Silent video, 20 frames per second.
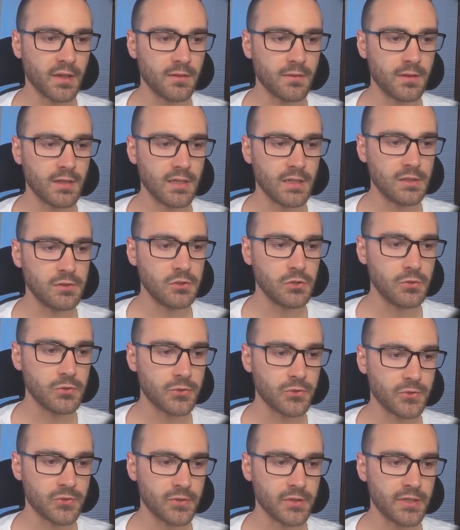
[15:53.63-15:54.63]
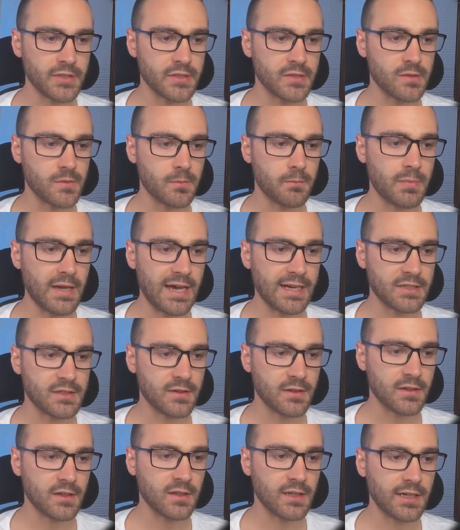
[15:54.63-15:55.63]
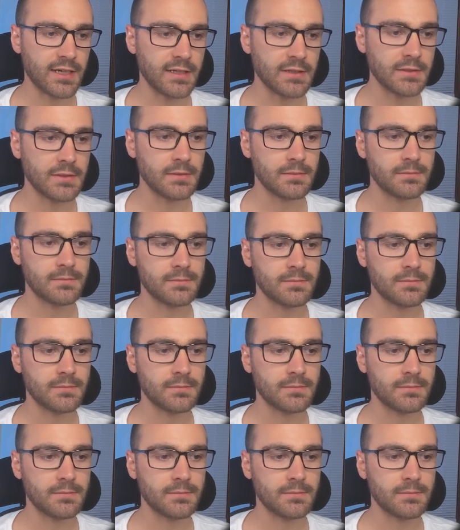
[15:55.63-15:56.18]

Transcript: the users list back to the client.